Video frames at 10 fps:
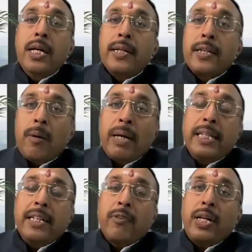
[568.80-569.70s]
Now, my
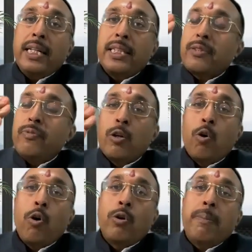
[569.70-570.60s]
dear friend, this will
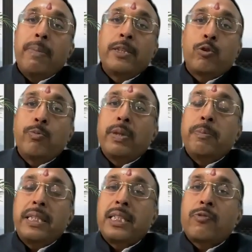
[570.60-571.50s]
go on a month-to-month
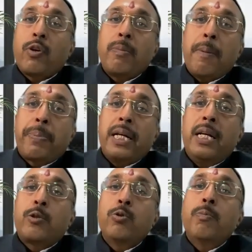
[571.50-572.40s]
basis from
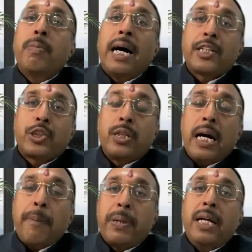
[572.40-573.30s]
April to March,
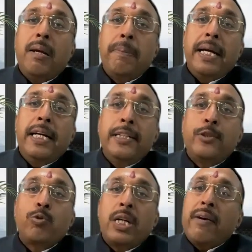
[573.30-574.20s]
April, May,
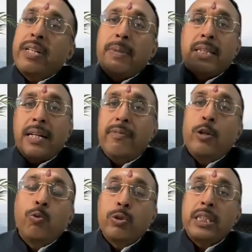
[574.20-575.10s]
June. Every month I will
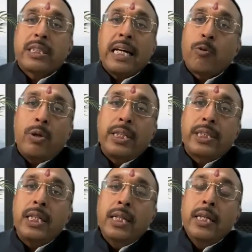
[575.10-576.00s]
do this
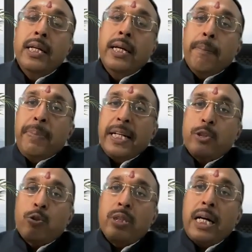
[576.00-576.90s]
calculation
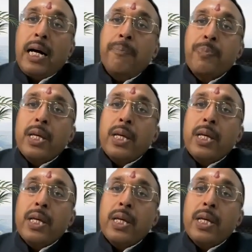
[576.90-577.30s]
based on the